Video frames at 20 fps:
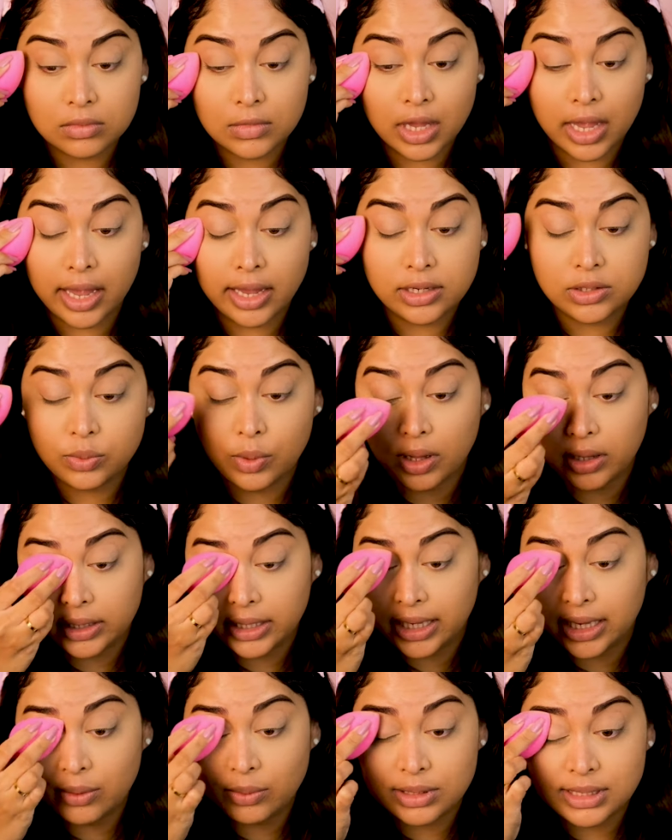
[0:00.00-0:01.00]
And while
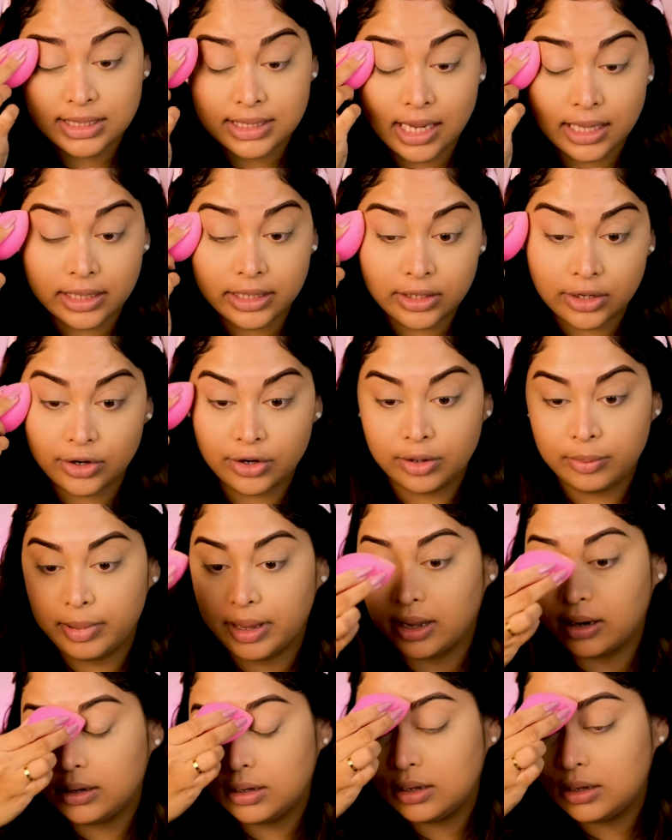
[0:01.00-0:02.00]
he was telling her
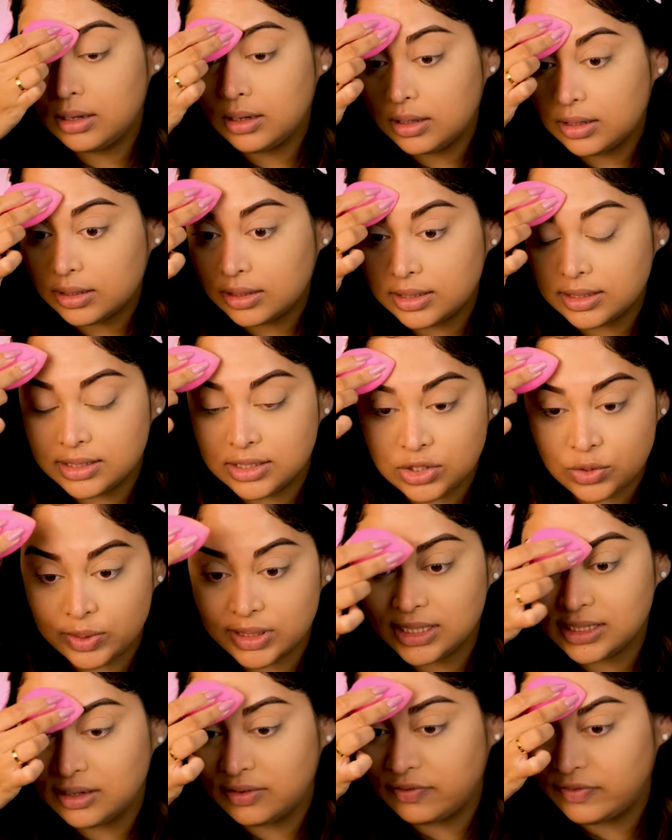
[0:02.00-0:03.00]
about his
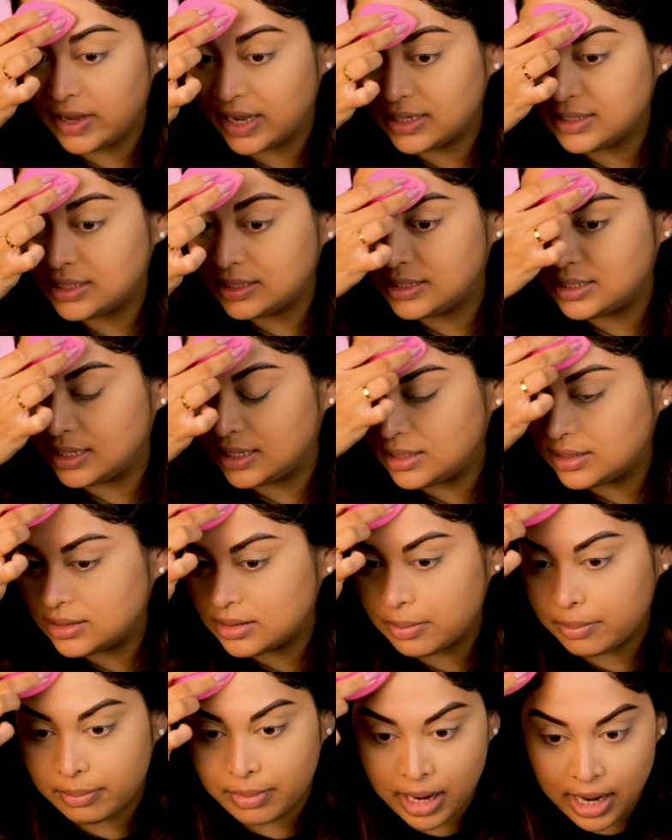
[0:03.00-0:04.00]
twisted fantasies,
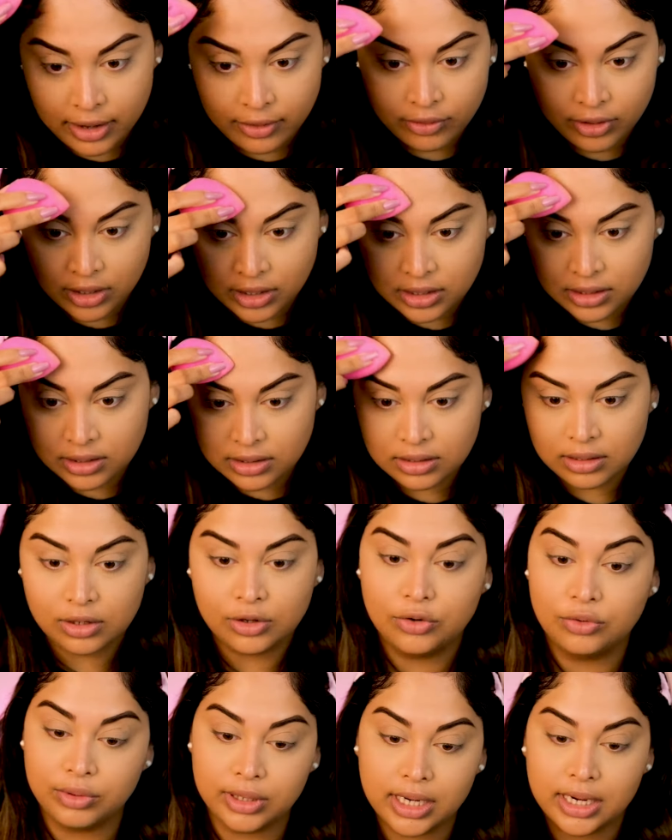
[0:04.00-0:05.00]
Myra
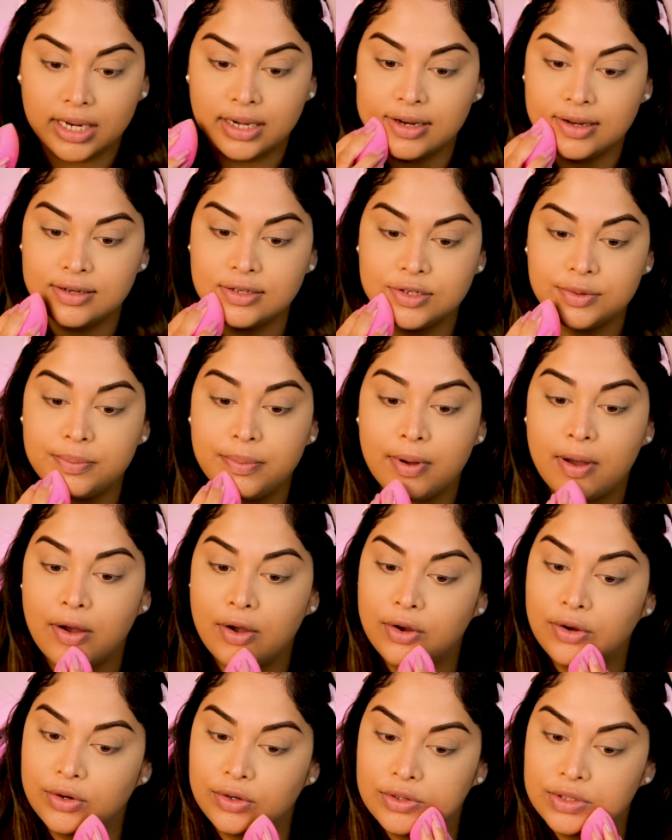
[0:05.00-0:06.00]
agreed to
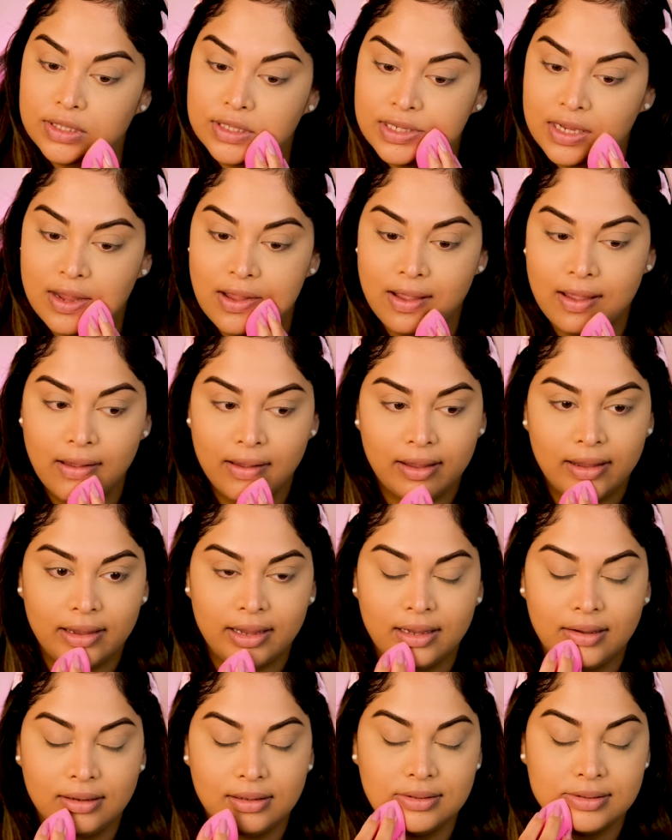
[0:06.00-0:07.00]
pose
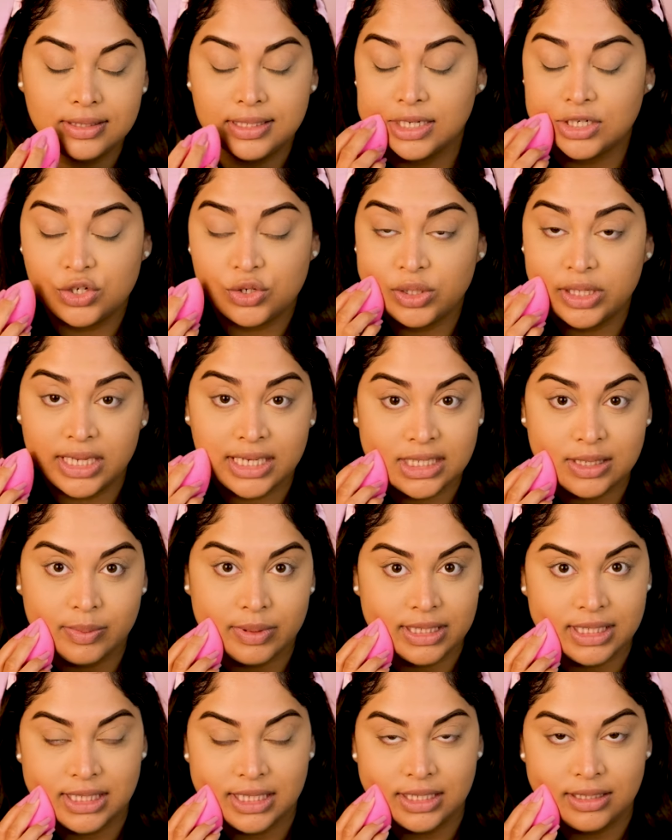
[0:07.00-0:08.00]
in sexually
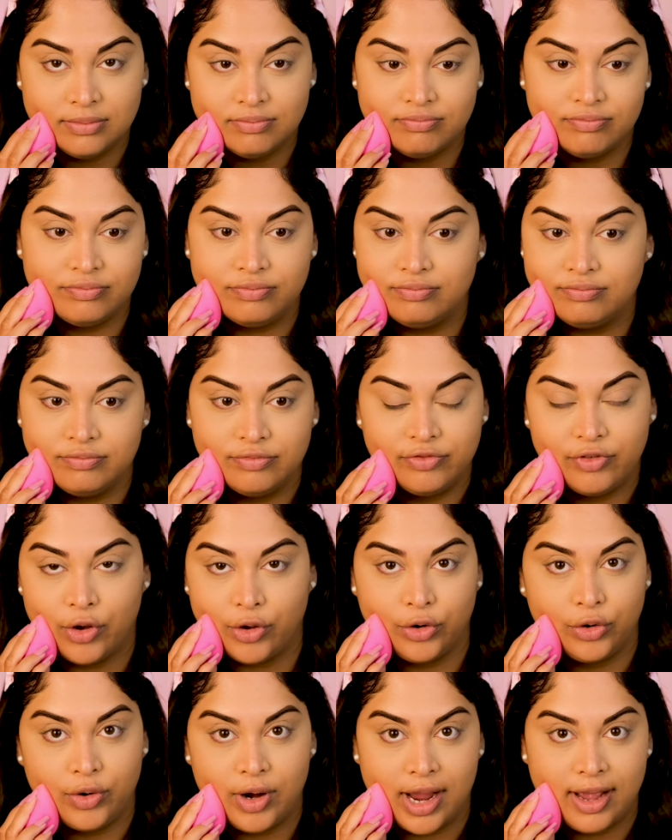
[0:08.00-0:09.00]
explicit
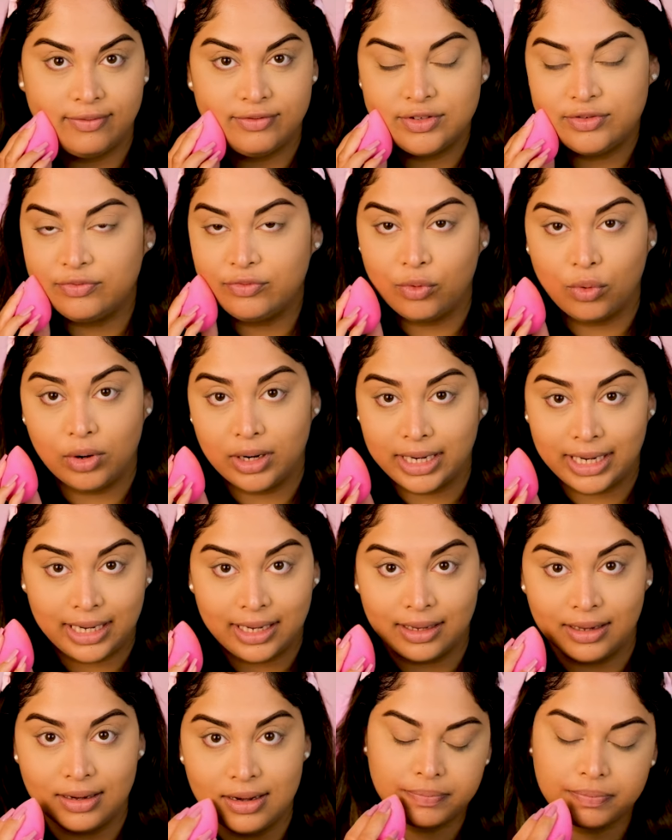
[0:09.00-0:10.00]
photographs for
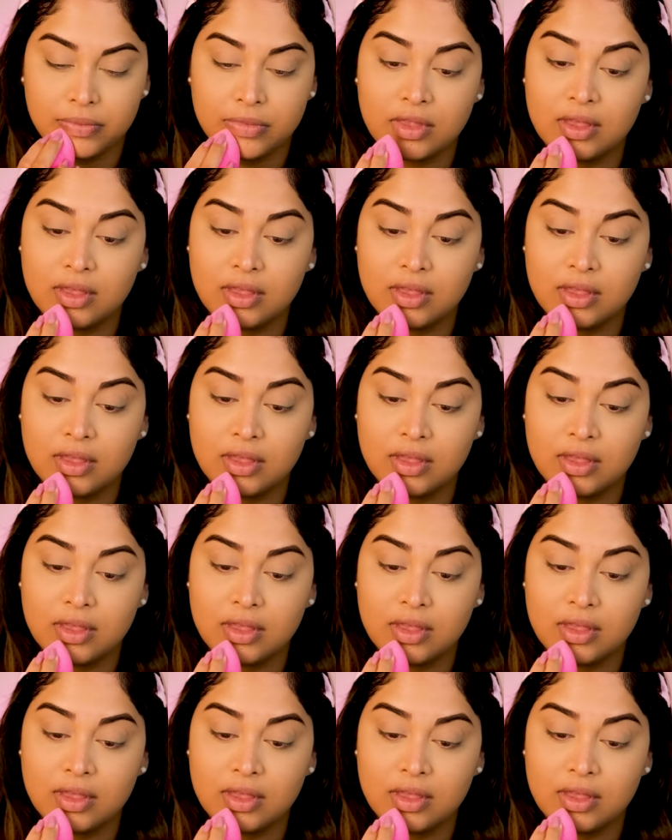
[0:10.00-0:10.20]
Ian.